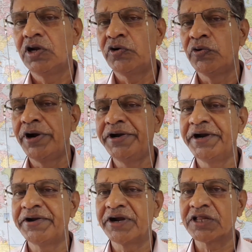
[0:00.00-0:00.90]

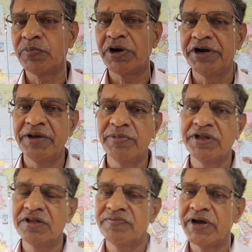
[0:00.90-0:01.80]
200 trucks per day
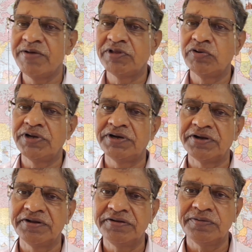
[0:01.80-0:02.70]
means 5,000
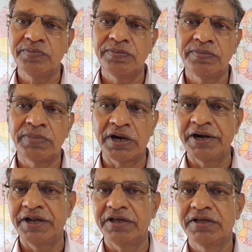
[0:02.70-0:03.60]
tons per
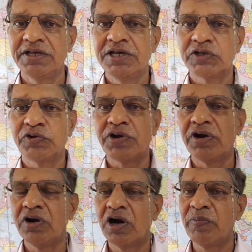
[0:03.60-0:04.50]
day. So you
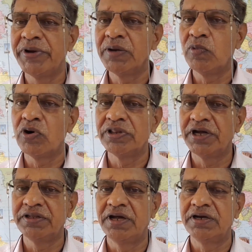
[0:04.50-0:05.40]
cannot bring more
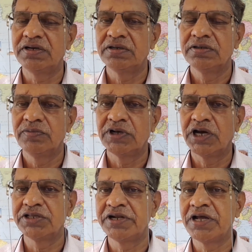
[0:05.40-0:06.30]
than that
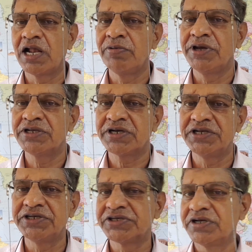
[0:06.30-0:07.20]
because there is always
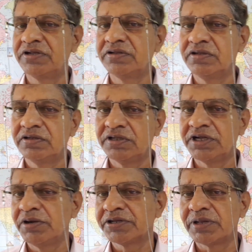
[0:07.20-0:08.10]
congestion.
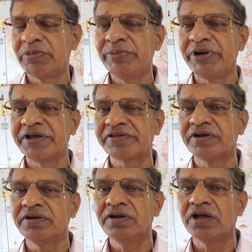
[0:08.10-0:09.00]
There is some
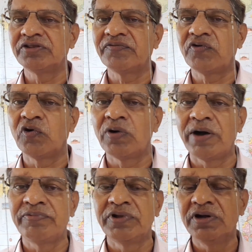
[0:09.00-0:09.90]
limitation on the flow
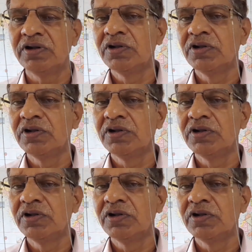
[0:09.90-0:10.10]
of the